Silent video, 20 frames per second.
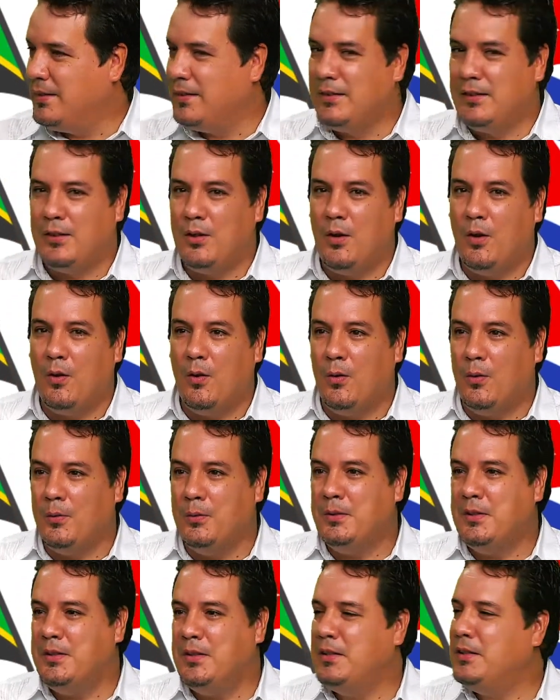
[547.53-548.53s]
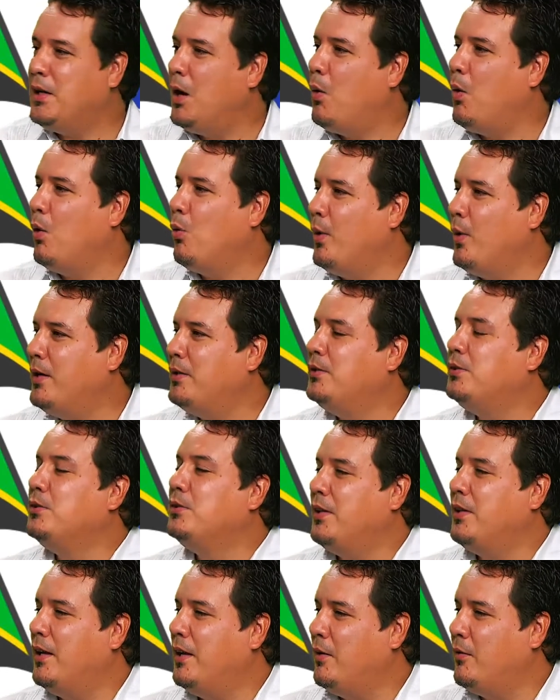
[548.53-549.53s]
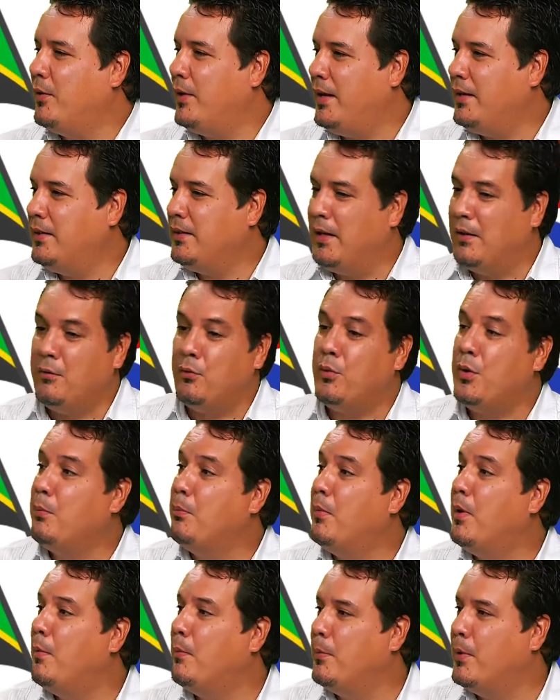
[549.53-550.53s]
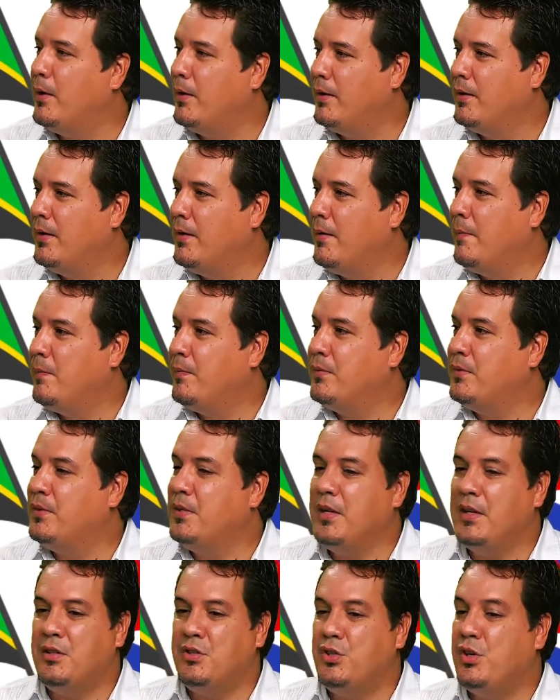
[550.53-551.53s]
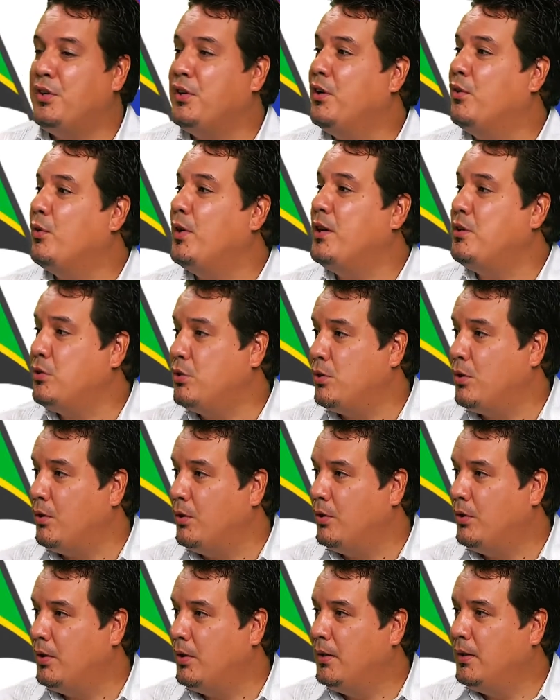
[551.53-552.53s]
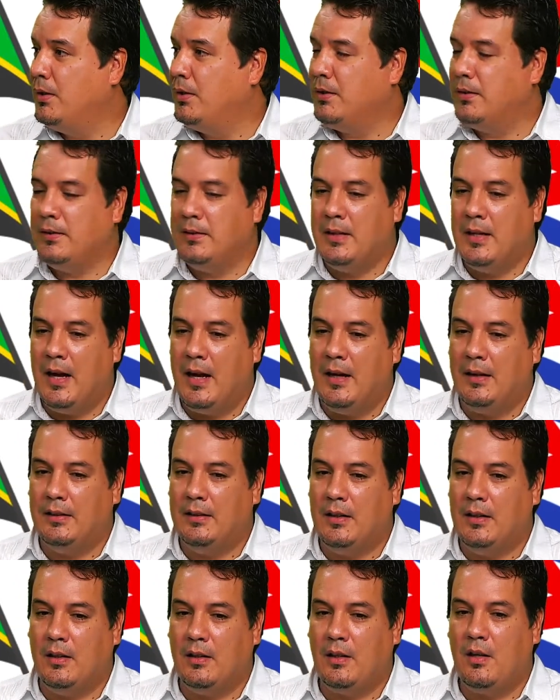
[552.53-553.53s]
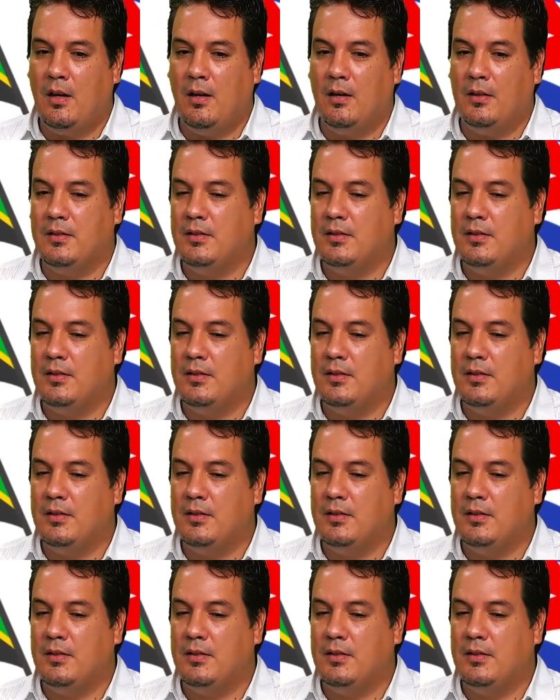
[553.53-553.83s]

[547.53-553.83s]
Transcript: So this is our way to celebrate and remember the generation that